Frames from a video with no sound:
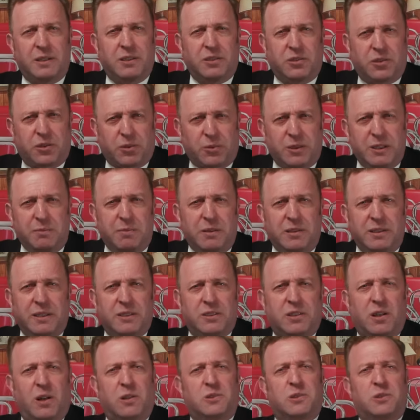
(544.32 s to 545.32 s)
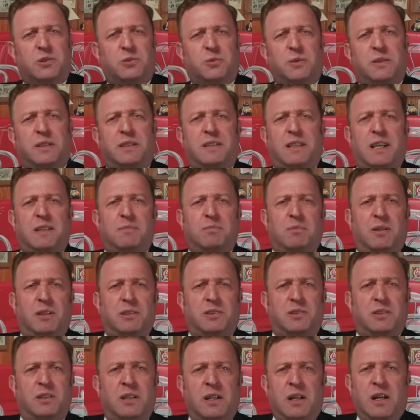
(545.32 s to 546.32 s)
But is $3 billion really that
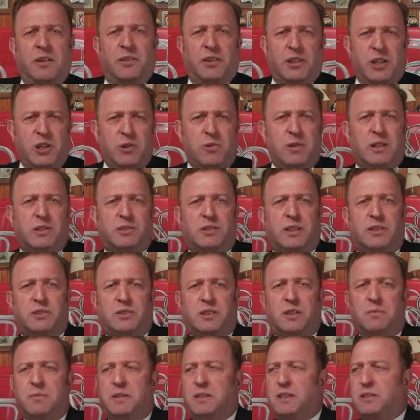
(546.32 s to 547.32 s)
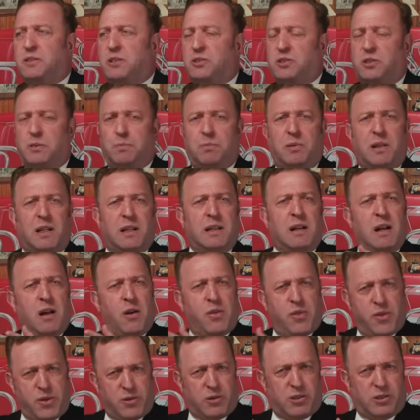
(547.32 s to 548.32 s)
much? The U.S. has committed to supply
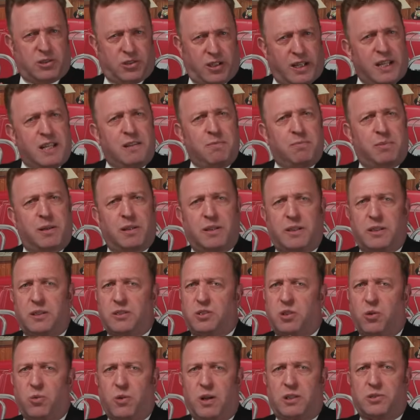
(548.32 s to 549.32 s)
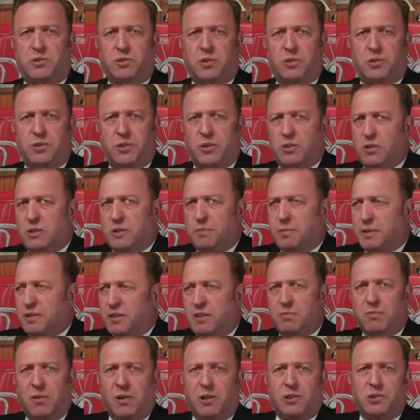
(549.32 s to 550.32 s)
$13 billion to Western Europe
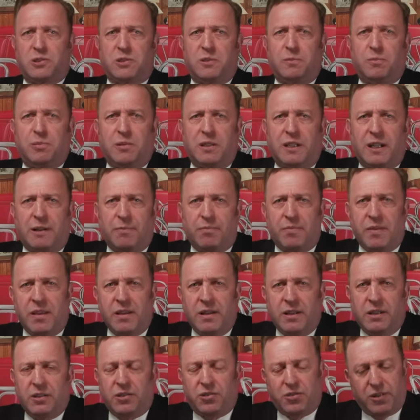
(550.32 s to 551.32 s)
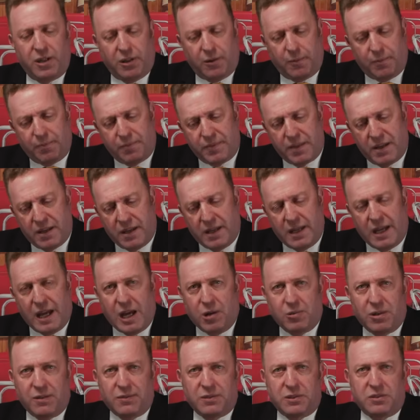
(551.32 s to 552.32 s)
in the Marshall Plan. Still,
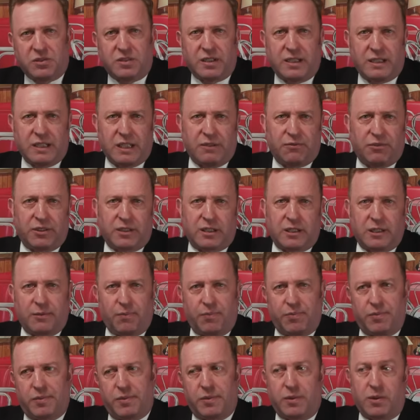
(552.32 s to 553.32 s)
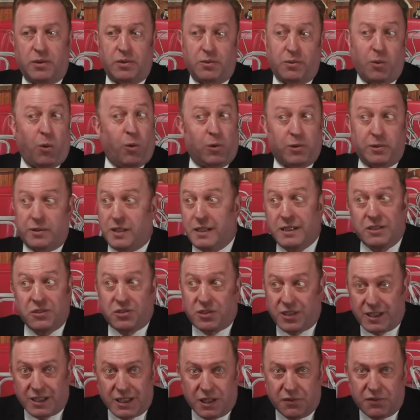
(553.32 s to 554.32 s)
however significant or
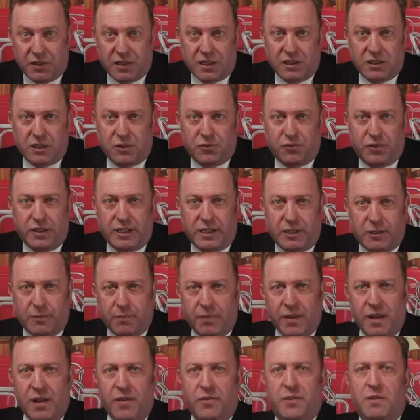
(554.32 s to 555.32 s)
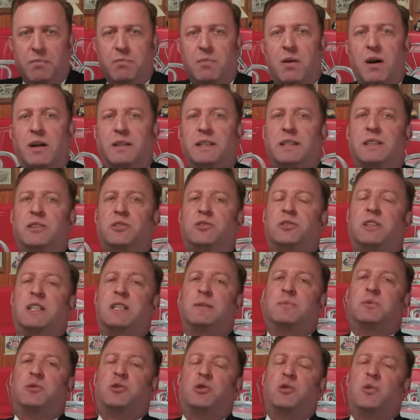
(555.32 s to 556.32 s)
insignificant the figure, the money
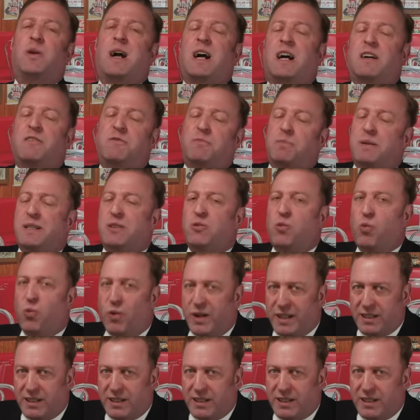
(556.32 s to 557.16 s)
seems to have been